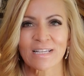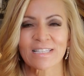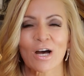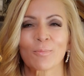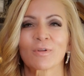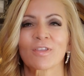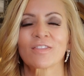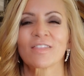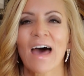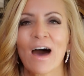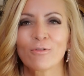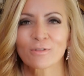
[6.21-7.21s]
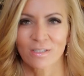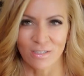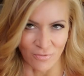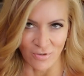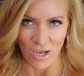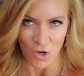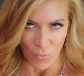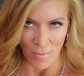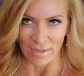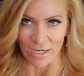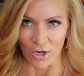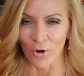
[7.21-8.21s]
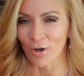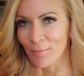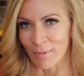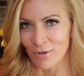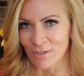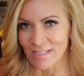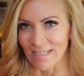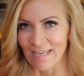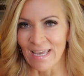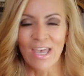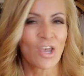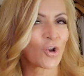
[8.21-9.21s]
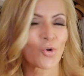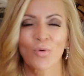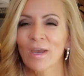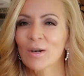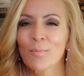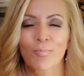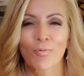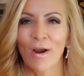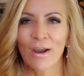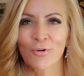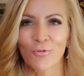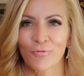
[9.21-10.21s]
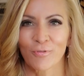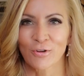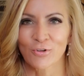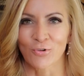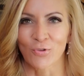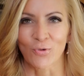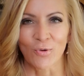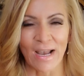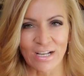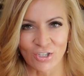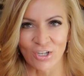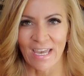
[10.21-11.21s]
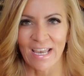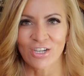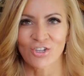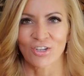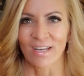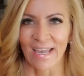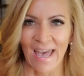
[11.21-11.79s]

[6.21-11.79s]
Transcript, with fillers: has helped thousands of young women in our community create a brighter future through education and